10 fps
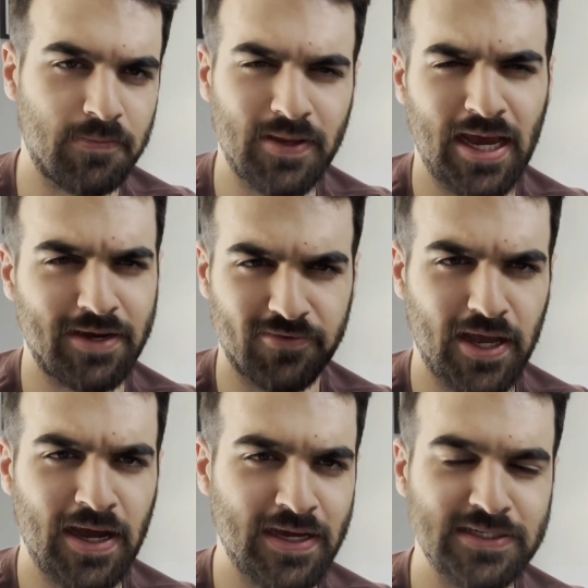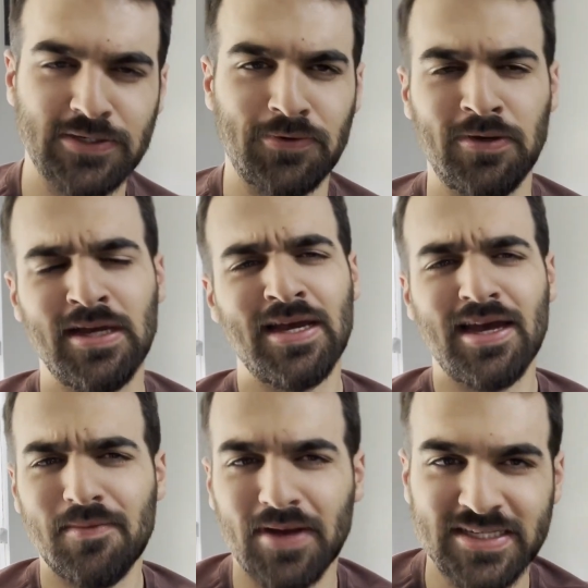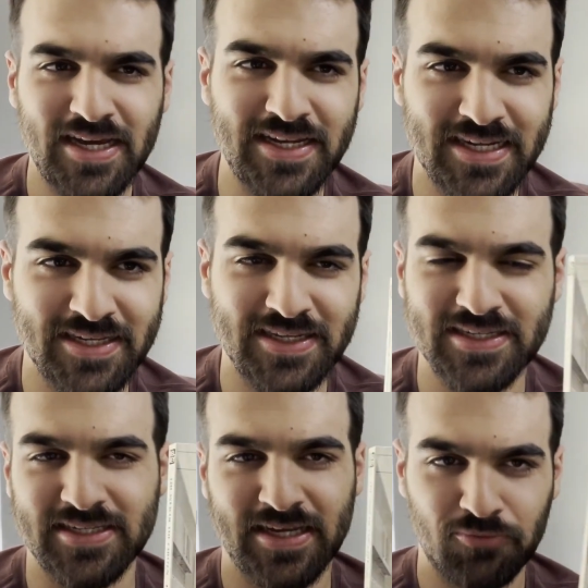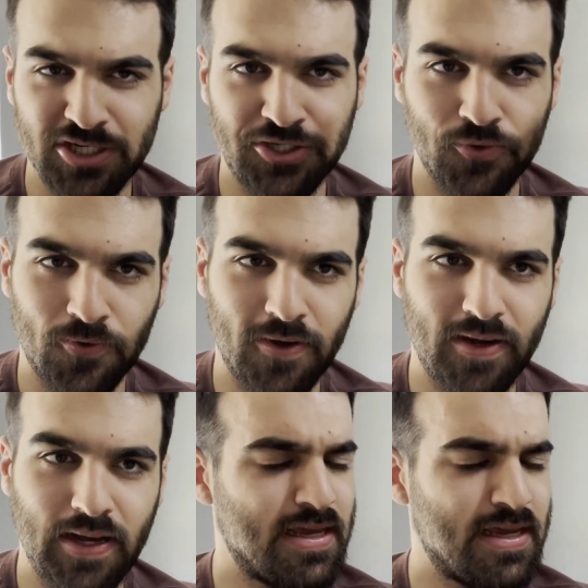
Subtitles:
kind of guy, so I'm excited to get to this. It's pretty short.